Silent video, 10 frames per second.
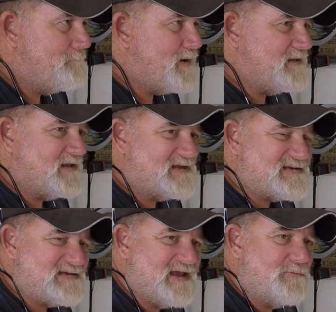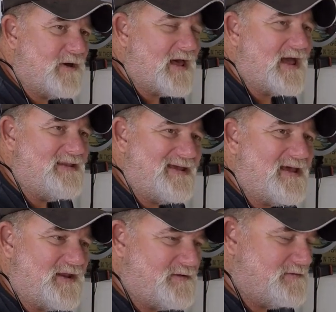But let's see what I
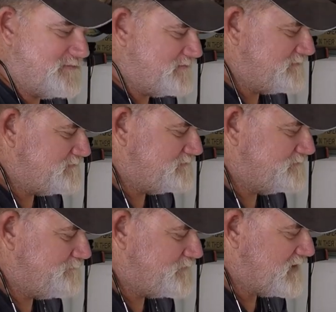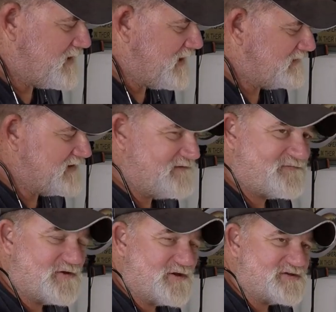did. I
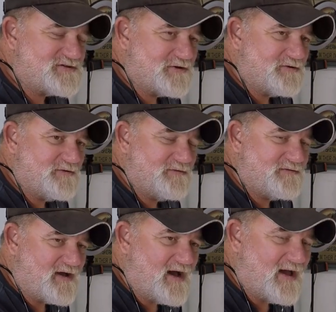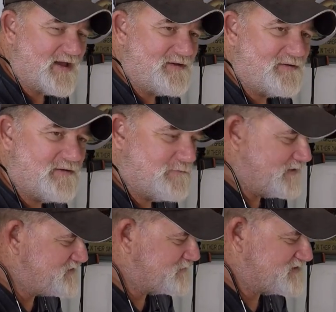left on a certain tide,
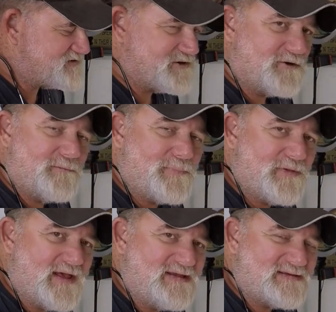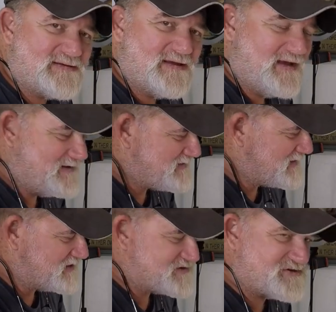went to a certain place to
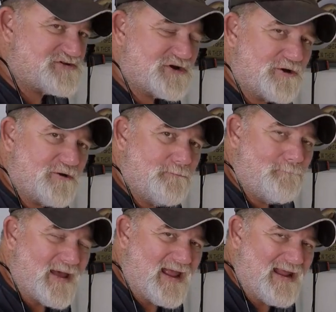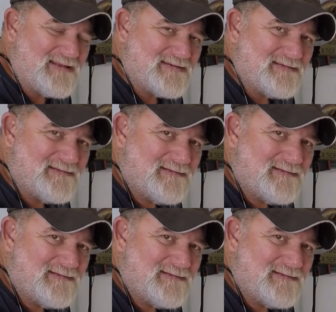get a certain bait,